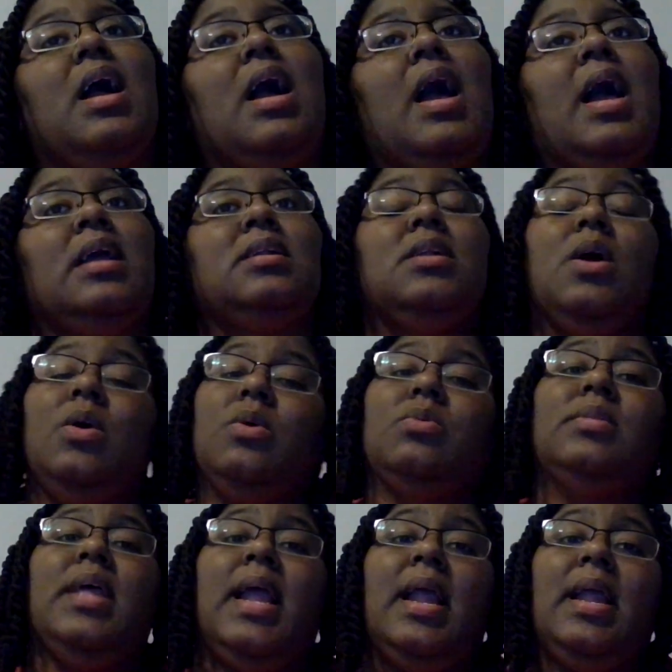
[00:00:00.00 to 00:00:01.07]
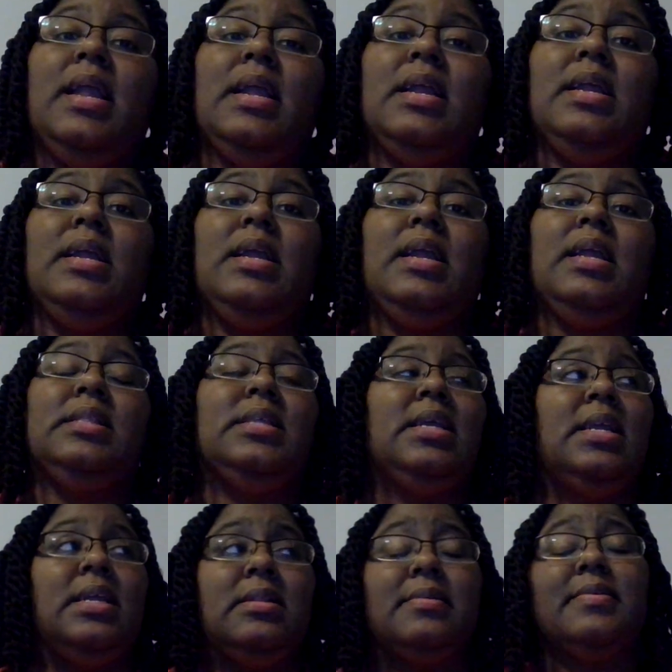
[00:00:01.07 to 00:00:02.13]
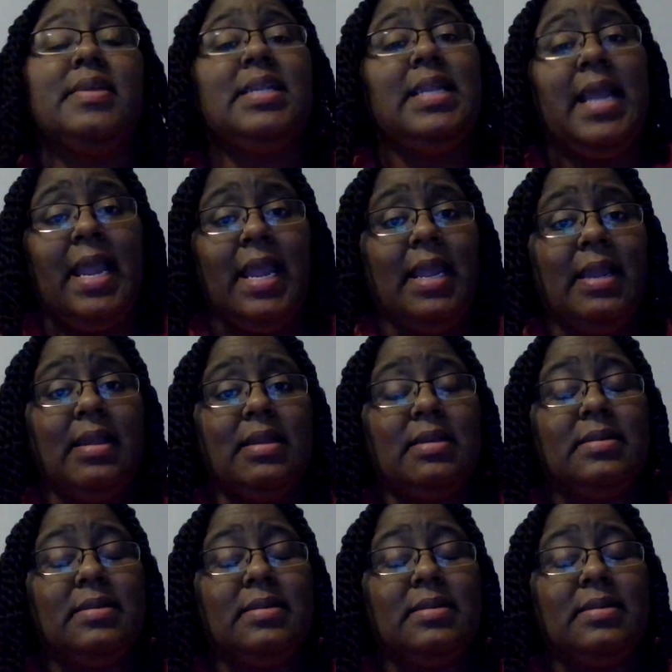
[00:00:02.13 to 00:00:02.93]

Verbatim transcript: I know that at the end of the day,